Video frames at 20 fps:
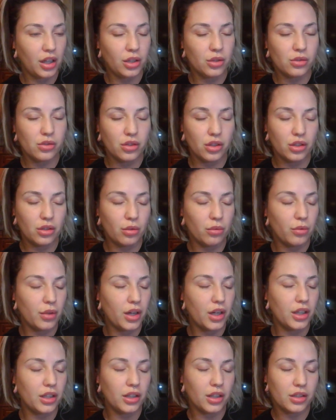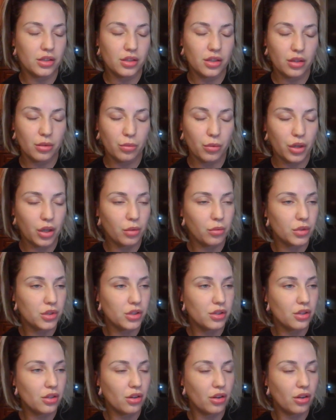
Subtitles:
usually don't let it get to the point where it's